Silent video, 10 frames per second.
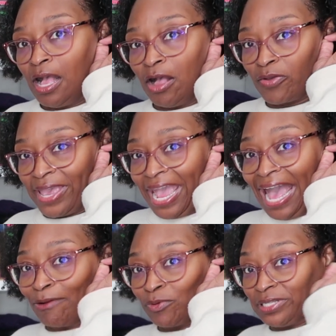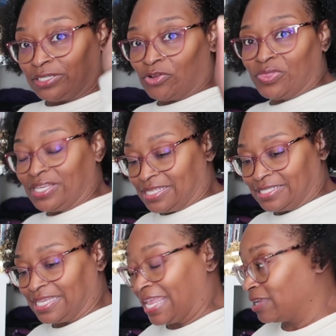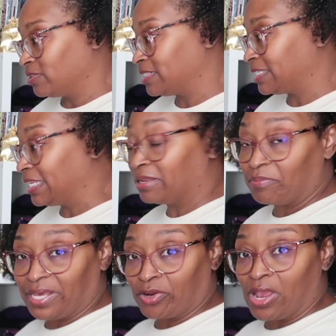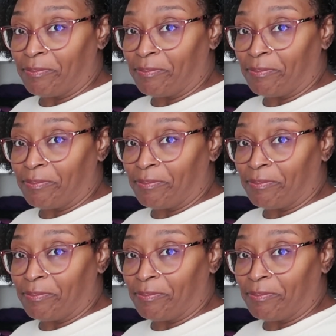Okay, I really don't think this angle is any better.